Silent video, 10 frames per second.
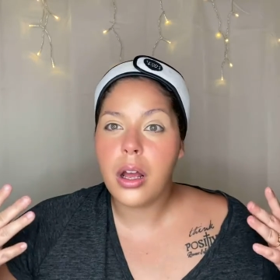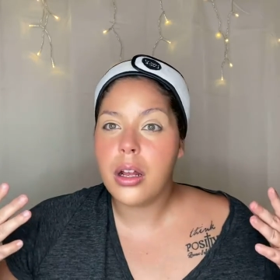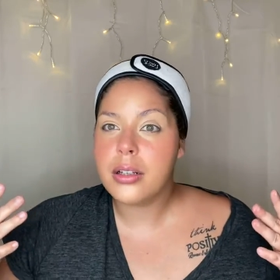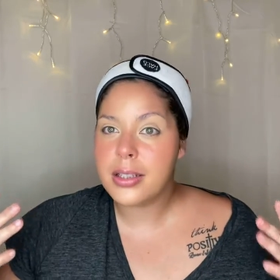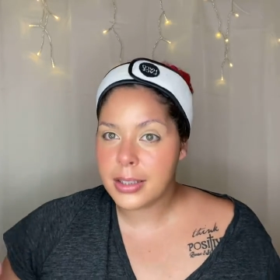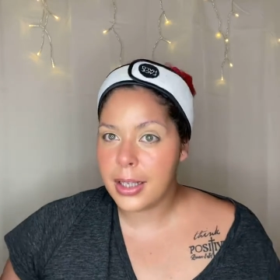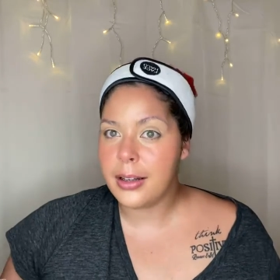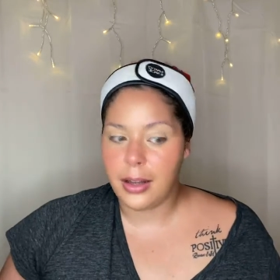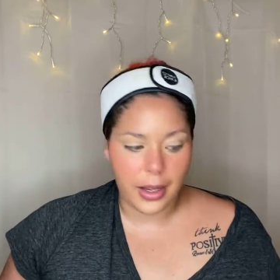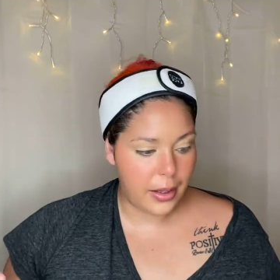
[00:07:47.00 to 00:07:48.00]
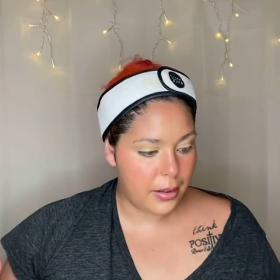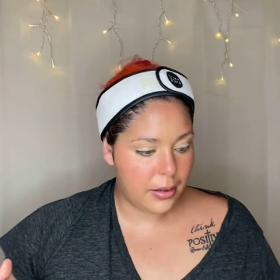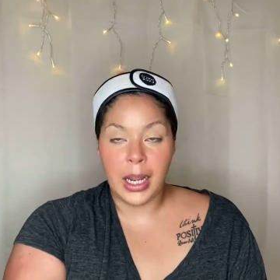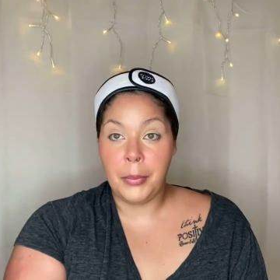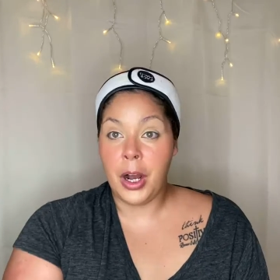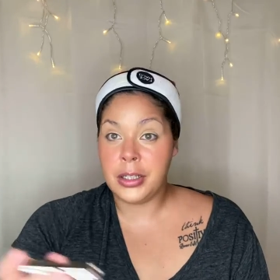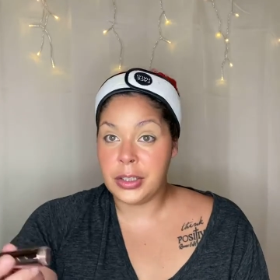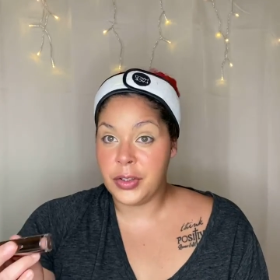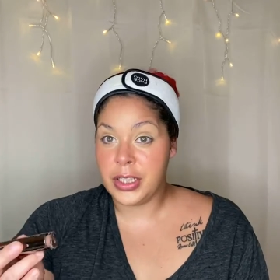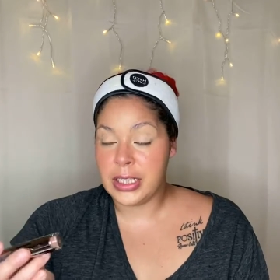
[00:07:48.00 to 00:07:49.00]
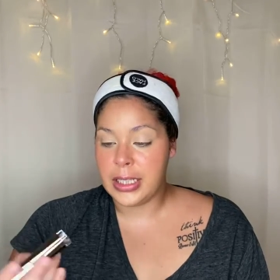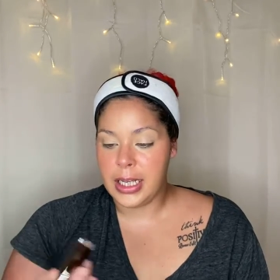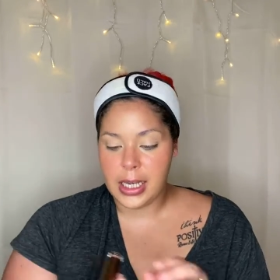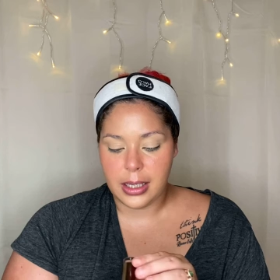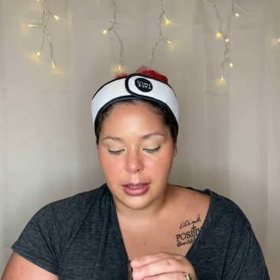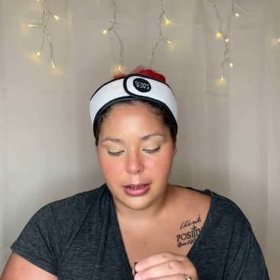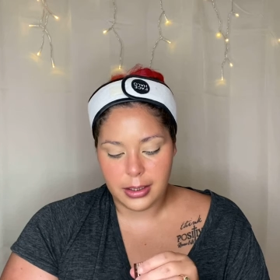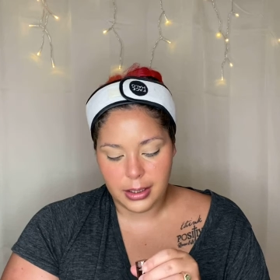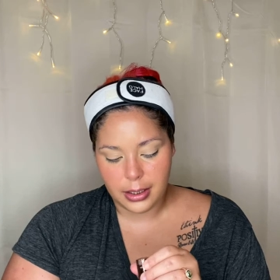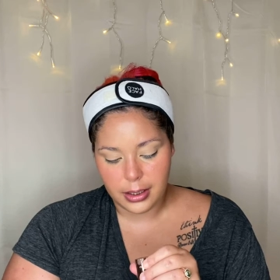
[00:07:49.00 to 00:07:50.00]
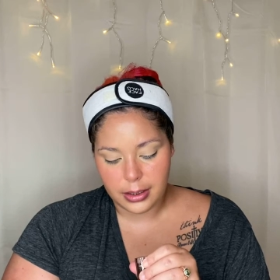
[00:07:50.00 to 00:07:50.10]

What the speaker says: skin-like. I'm also gonna take the